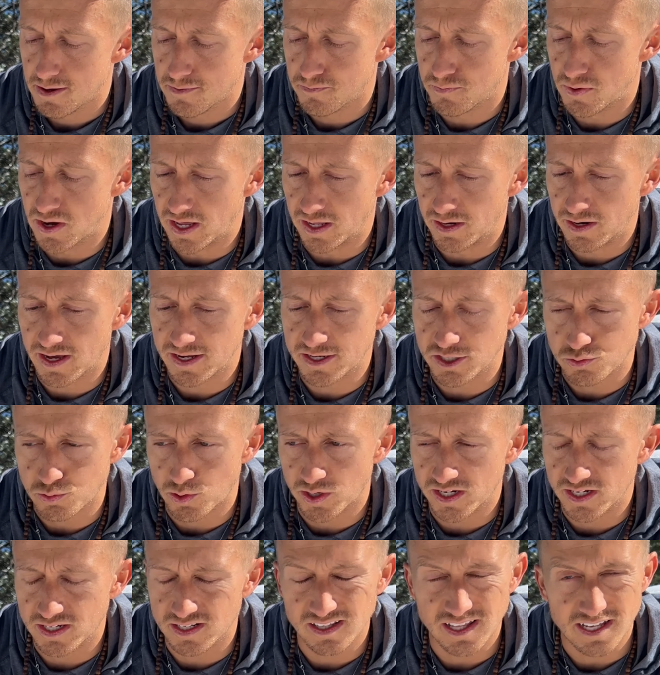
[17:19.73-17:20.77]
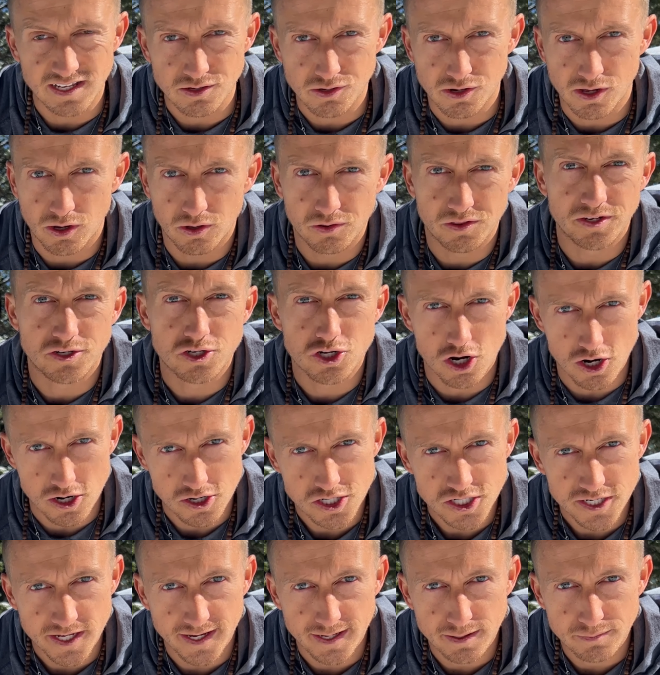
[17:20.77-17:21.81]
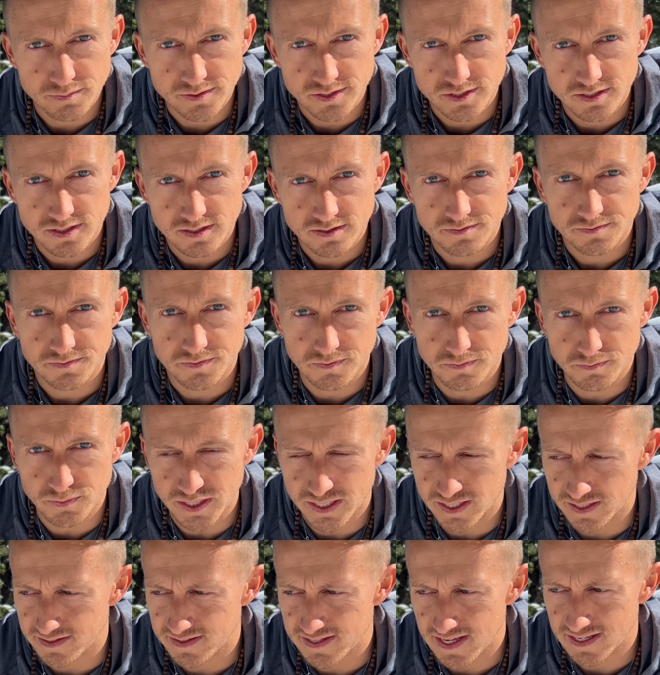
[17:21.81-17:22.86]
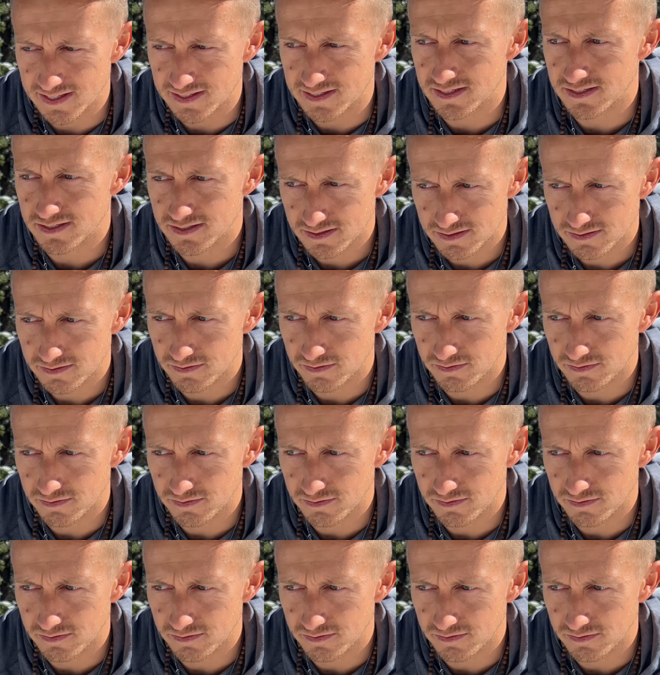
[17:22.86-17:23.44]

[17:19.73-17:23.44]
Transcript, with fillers: But I just wanted to let you know the charge times because that's